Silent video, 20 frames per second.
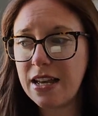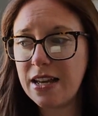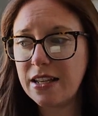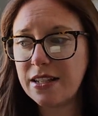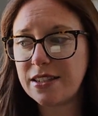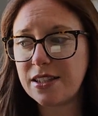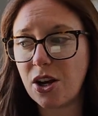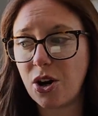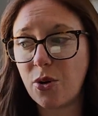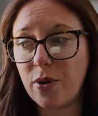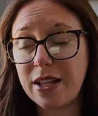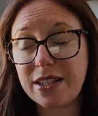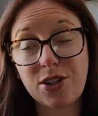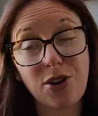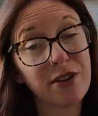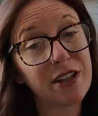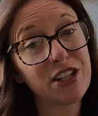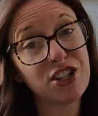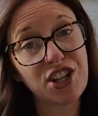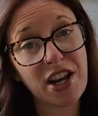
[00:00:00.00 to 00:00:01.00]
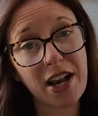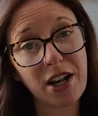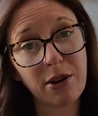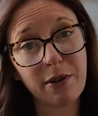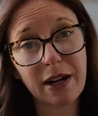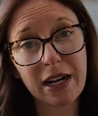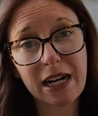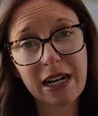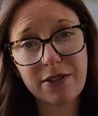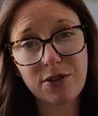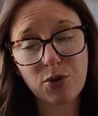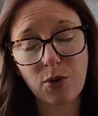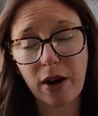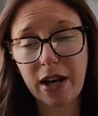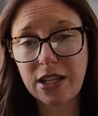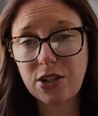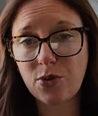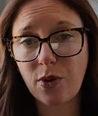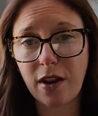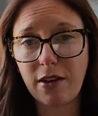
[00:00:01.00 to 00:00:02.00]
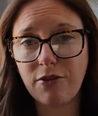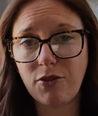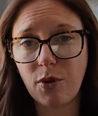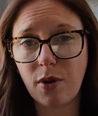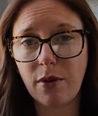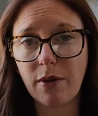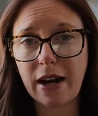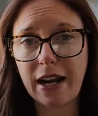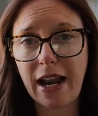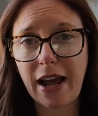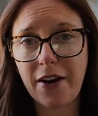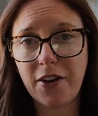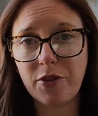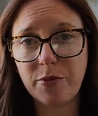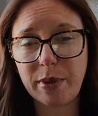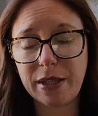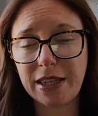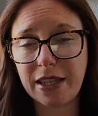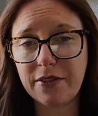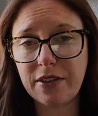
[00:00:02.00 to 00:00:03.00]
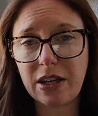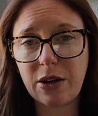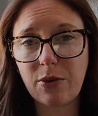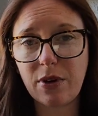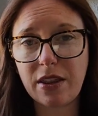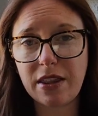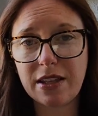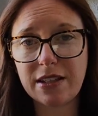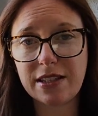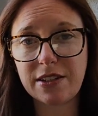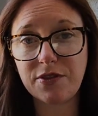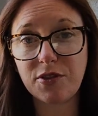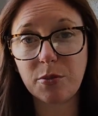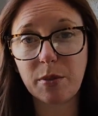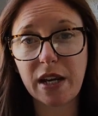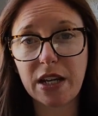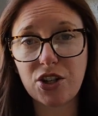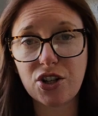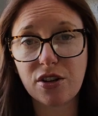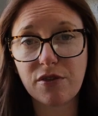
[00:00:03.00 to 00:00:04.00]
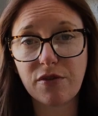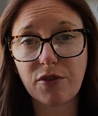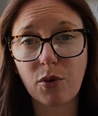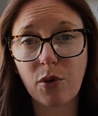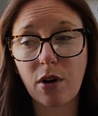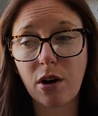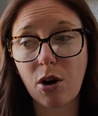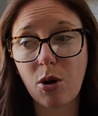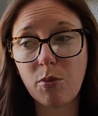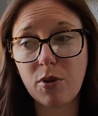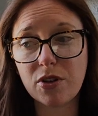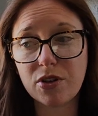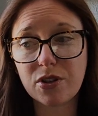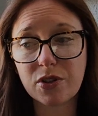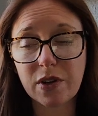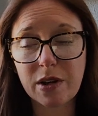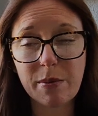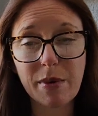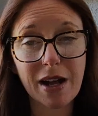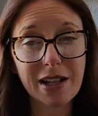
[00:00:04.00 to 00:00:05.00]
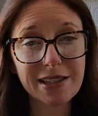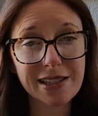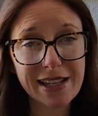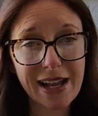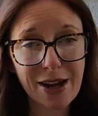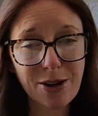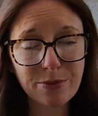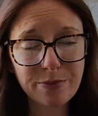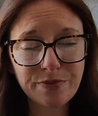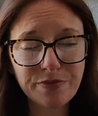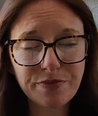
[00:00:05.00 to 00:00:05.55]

So it's only January of 2024 right now. I've been living with this information for almost 3 months now.